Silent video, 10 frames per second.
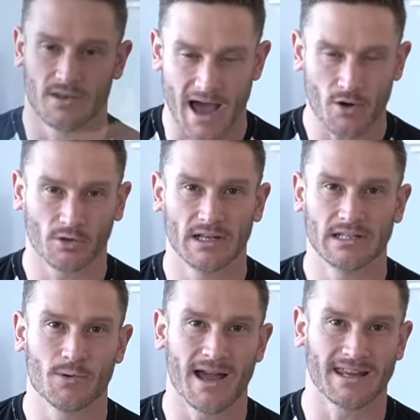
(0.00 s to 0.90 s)
not only
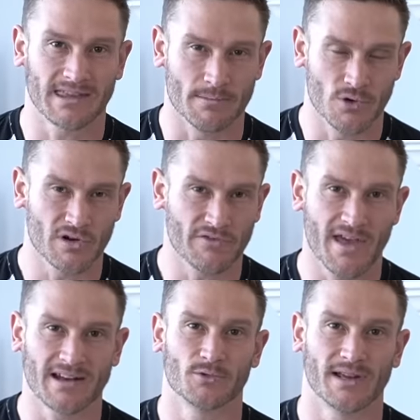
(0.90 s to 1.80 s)
do I get the mood
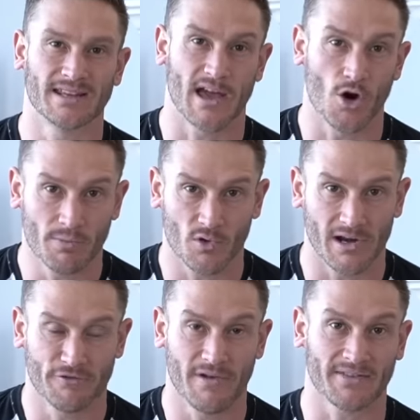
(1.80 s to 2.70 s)
effect, do I get that
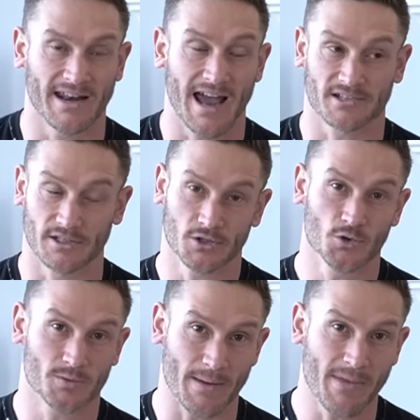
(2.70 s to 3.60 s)
opioid effect that actually
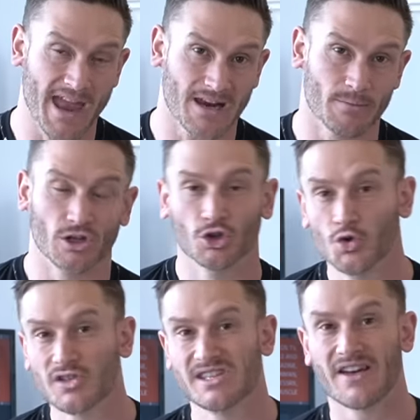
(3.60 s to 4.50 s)
soothes my pain, but it
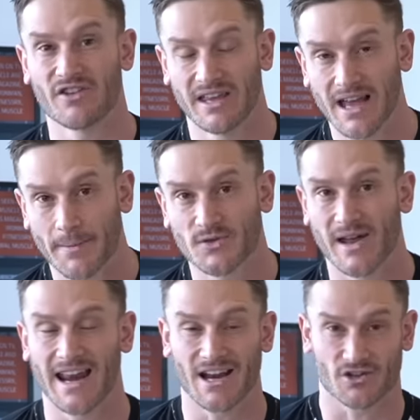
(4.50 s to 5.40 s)
loosens everything up
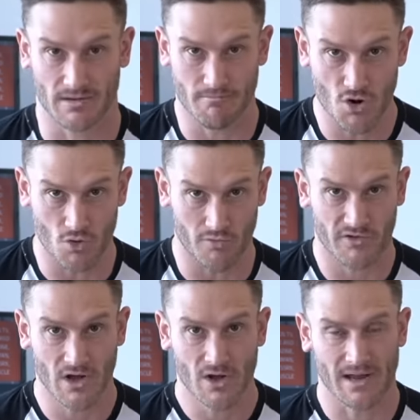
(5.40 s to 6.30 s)
so I can actually
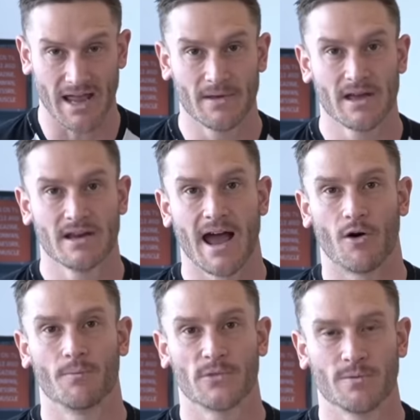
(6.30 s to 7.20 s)
move. Okay,
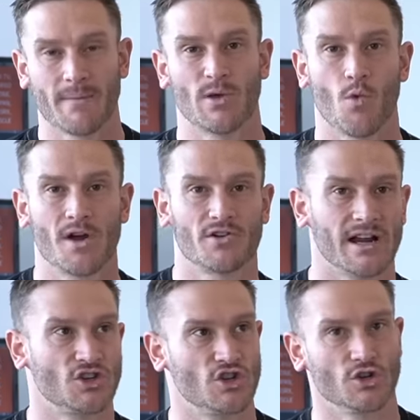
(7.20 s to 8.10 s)
now you might be
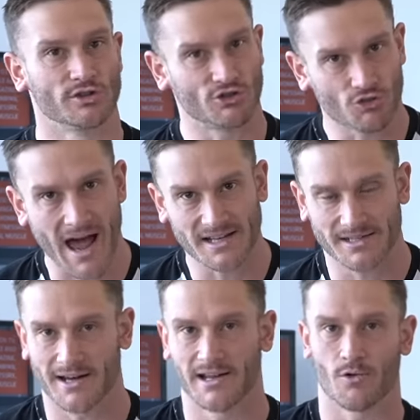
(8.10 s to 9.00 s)
wondering, should you use a dry
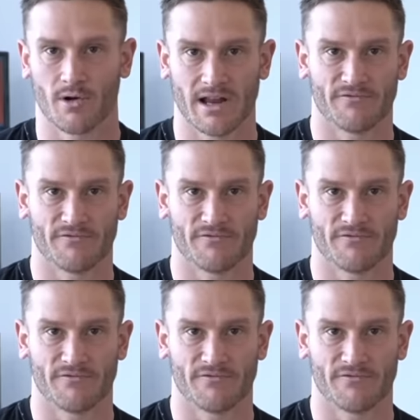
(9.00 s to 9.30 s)
sauna or an